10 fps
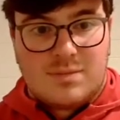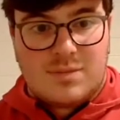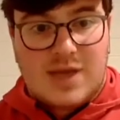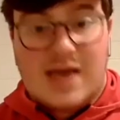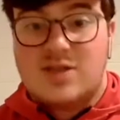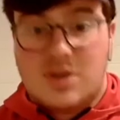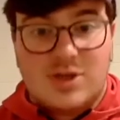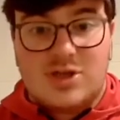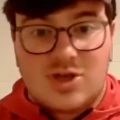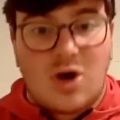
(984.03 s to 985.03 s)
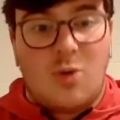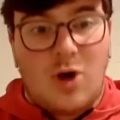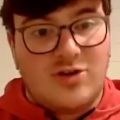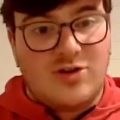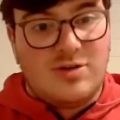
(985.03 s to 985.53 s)
Yeah, Tua just got
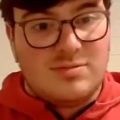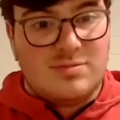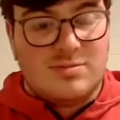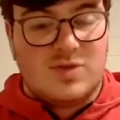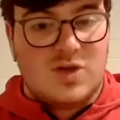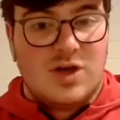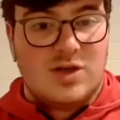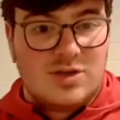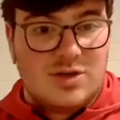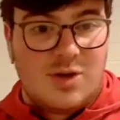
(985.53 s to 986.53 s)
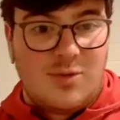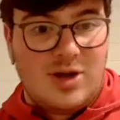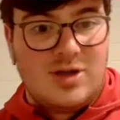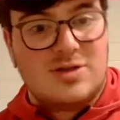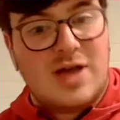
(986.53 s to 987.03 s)
Waddle. Tua got
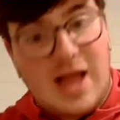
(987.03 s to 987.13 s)
Waddle as well.